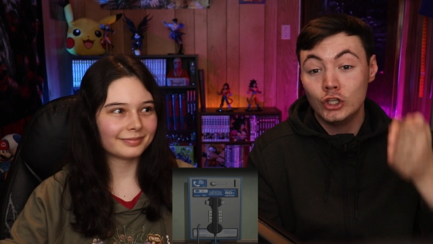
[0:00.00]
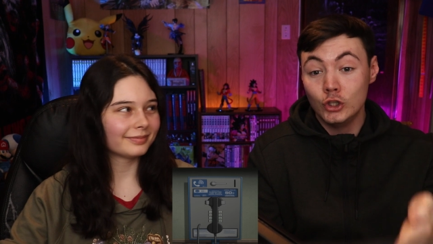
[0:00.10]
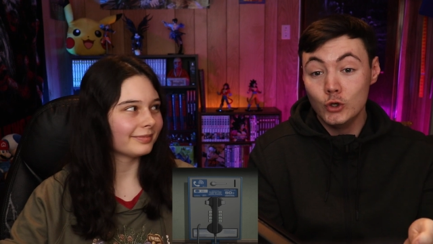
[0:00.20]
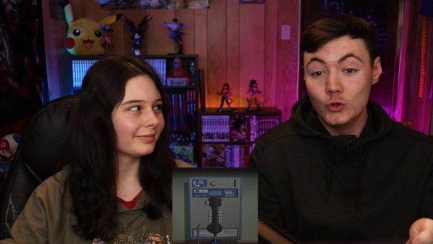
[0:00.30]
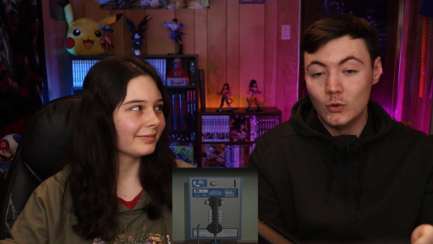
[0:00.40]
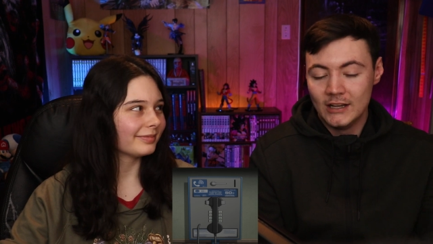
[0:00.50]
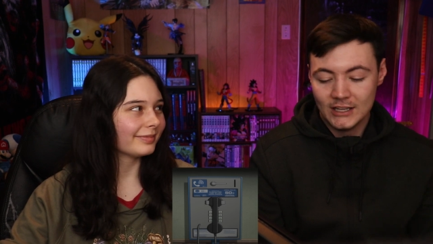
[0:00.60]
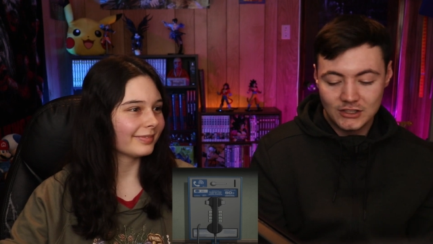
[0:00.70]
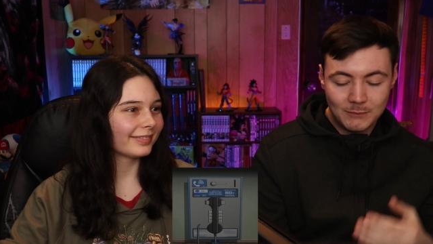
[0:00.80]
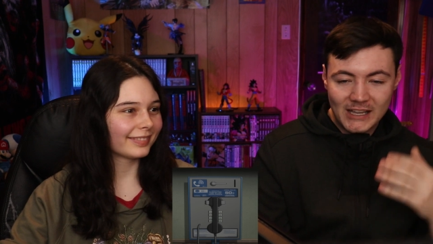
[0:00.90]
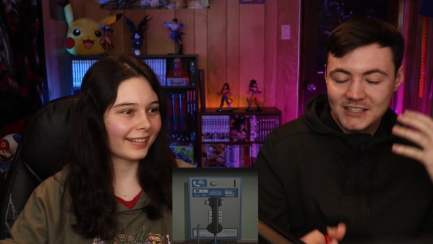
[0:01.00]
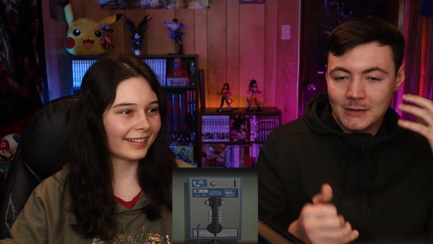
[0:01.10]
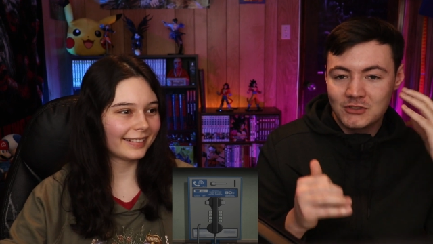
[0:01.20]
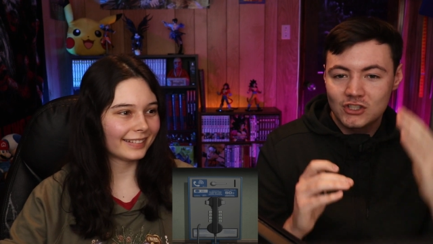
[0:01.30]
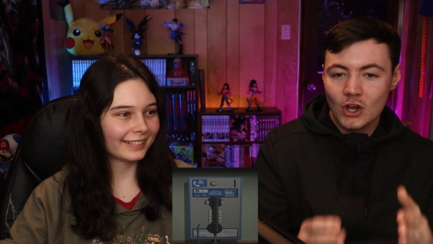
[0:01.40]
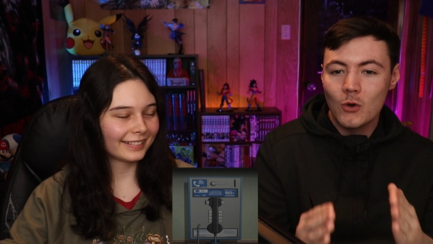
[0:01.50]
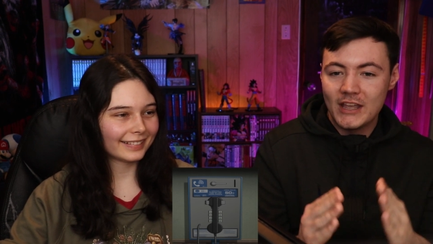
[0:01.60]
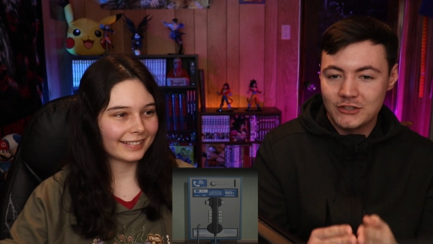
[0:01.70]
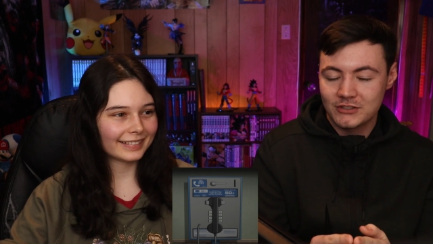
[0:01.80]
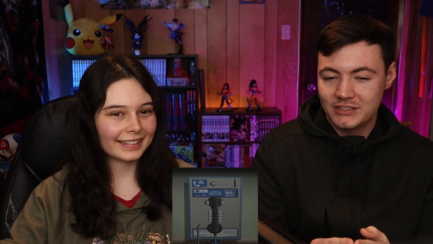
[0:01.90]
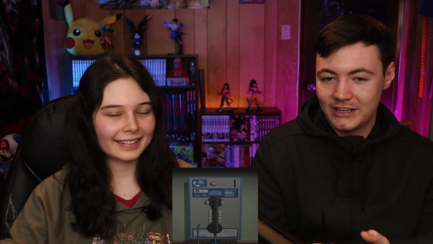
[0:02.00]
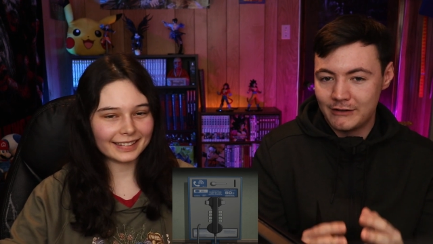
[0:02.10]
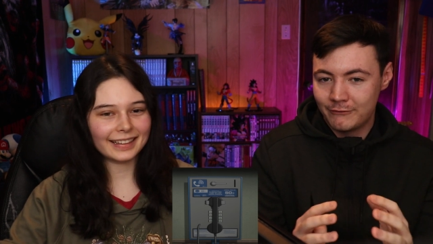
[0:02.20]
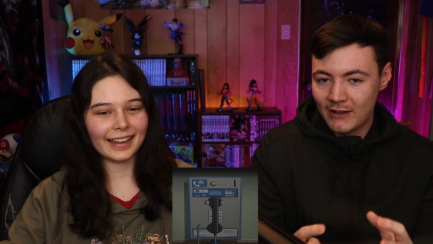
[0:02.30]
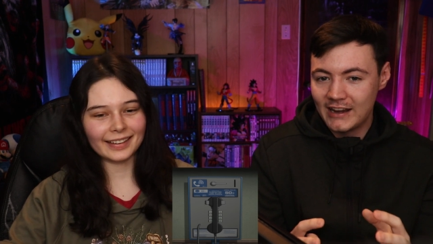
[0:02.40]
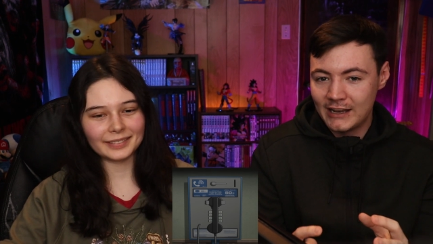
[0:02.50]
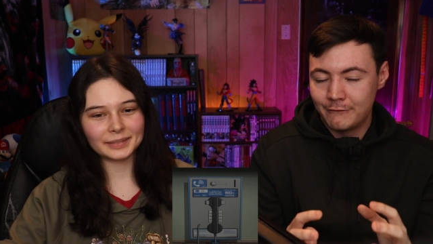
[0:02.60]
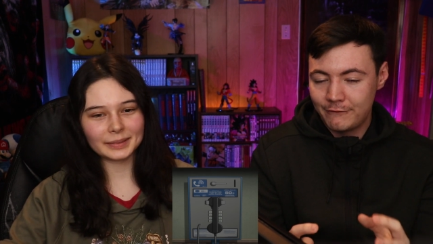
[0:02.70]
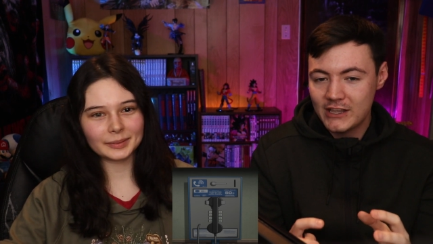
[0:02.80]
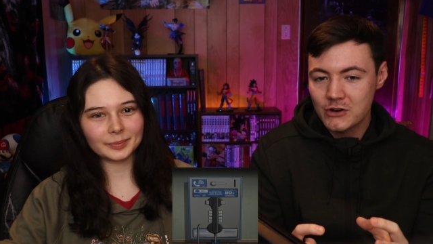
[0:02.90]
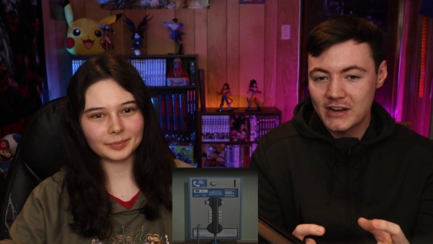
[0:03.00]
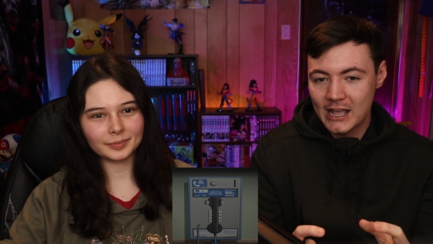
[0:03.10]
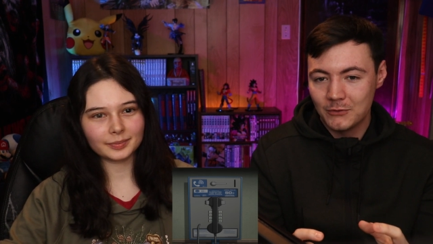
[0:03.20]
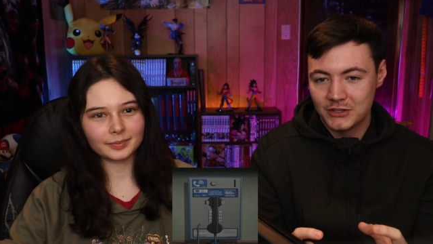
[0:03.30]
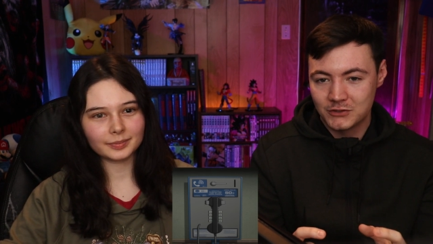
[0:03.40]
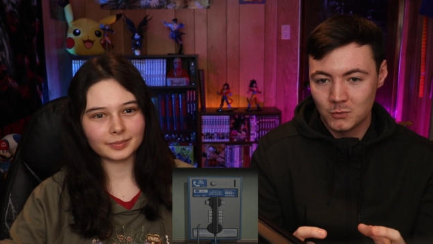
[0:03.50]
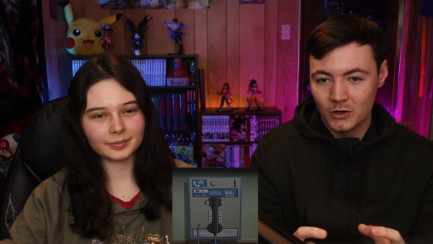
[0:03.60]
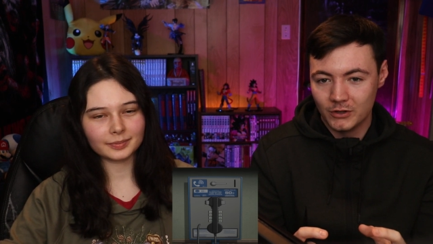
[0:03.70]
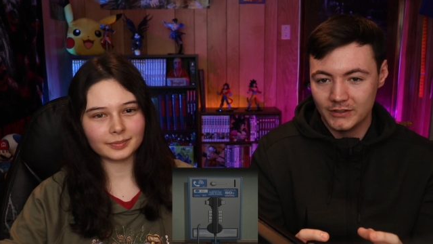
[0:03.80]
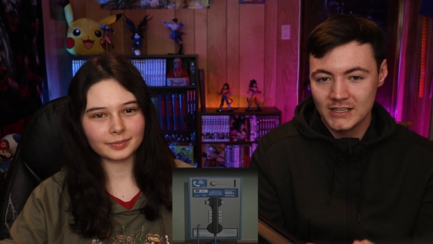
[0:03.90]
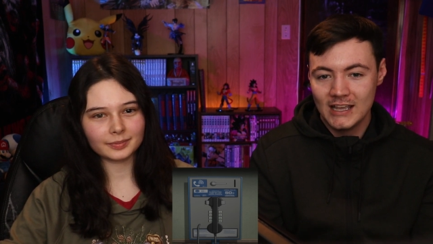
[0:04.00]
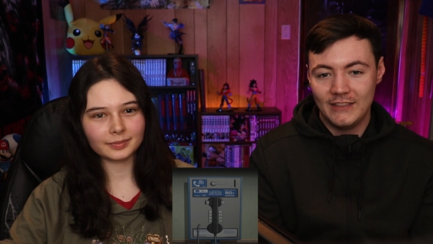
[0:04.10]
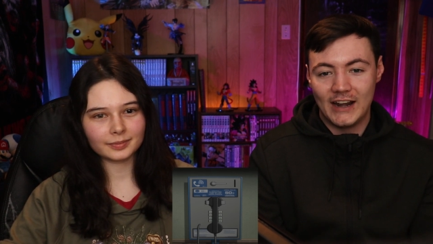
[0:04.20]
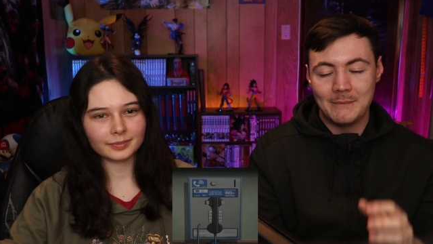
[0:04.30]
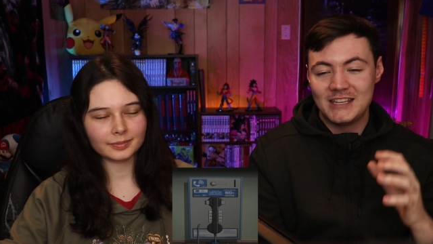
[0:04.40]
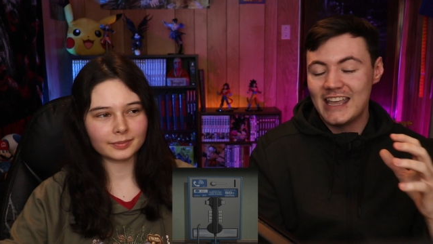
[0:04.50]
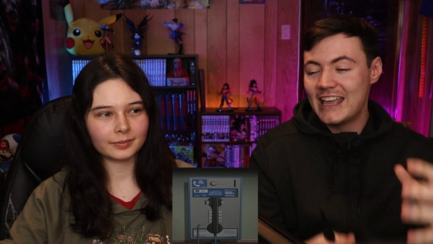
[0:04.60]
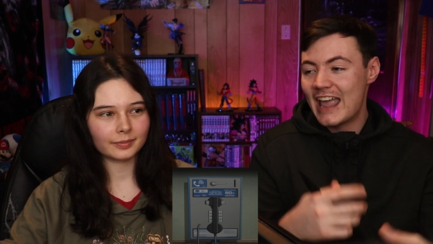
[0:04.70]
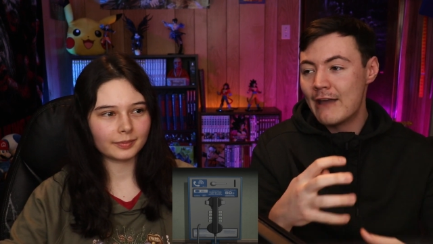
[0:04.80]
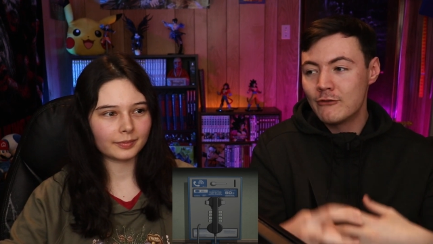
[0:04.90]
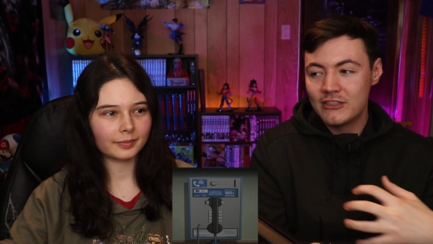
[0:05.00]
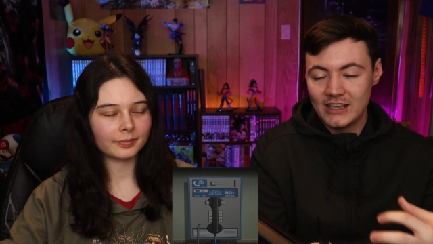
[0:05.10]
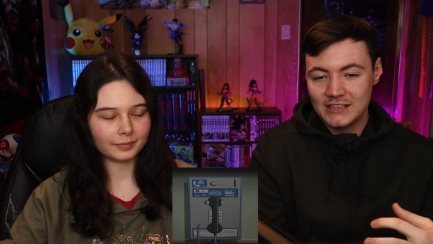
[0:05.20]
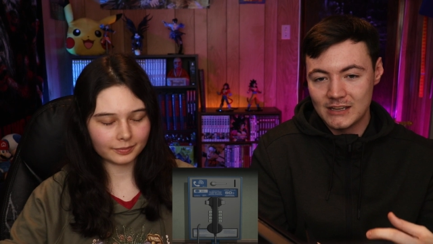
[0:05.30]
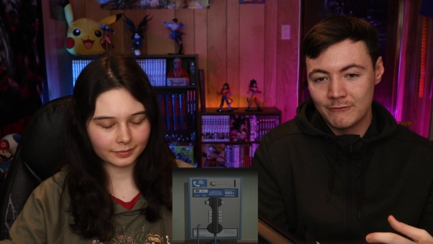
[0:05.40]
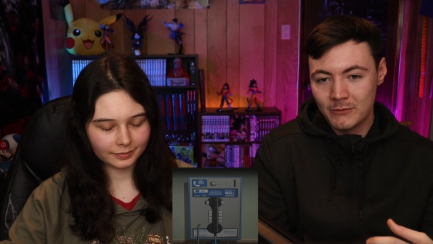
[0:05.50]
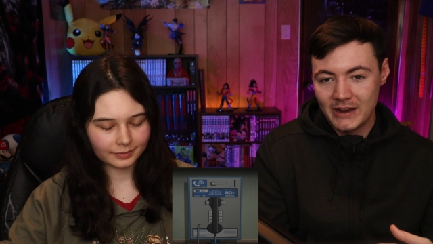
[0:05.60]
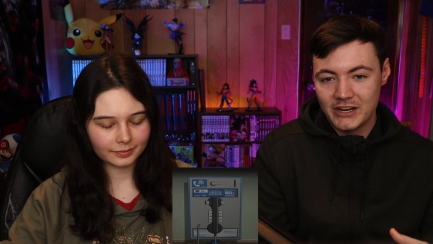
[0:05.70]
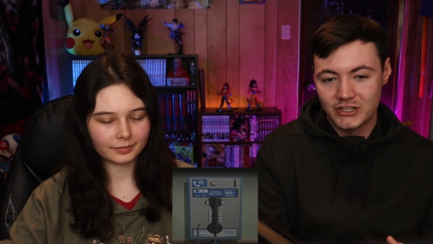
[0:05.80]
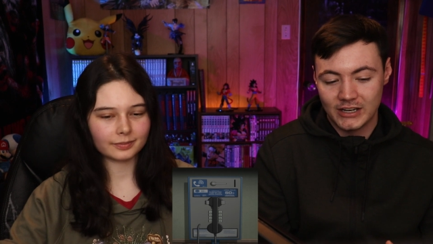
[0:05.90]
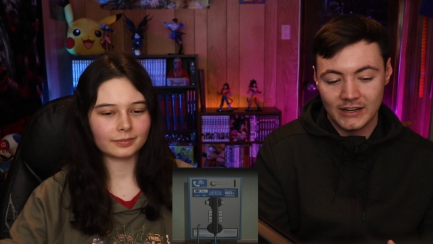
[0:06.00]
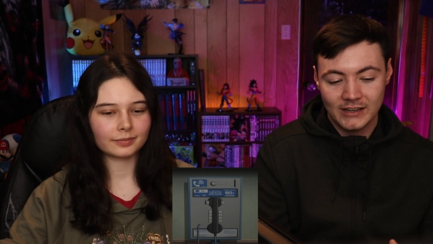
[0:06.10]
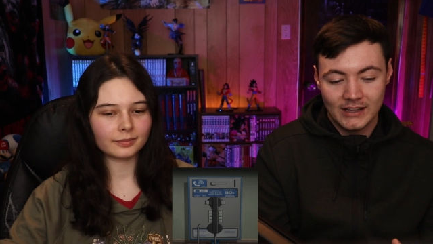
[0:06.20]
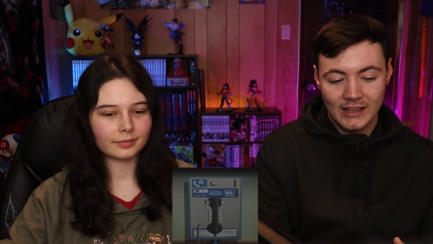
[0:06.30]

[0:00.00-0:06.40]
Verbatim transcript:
Speaker 1: a clue to because I'm so interested in yeah. fi- in figuring out this world that I'm taking everything as information.